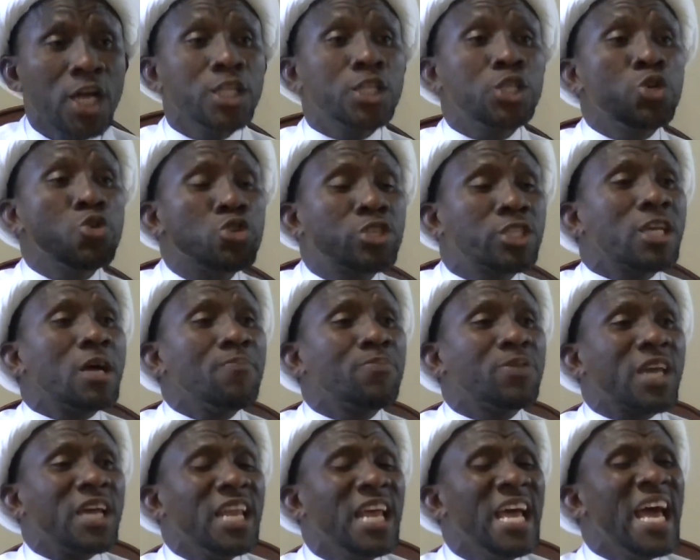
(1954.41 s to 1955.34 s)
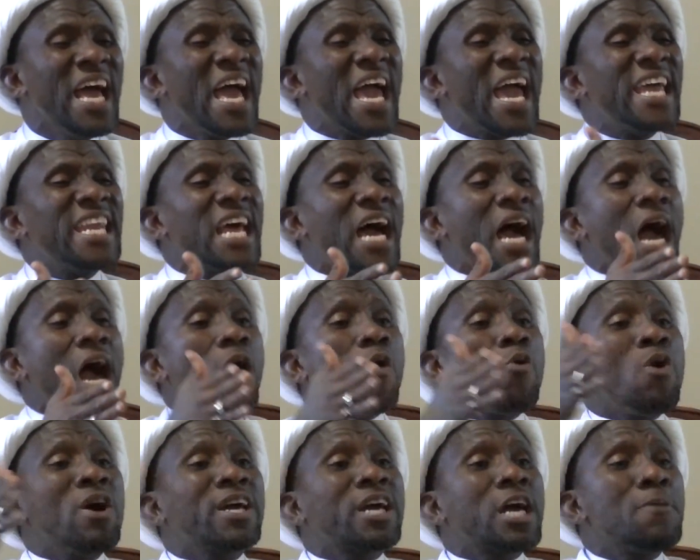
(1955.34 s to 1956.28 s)
do something in
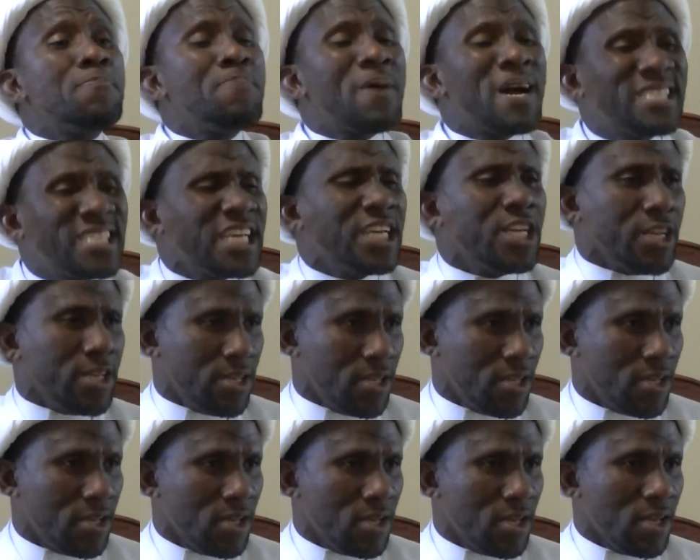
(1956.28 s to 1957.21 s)
our capacity.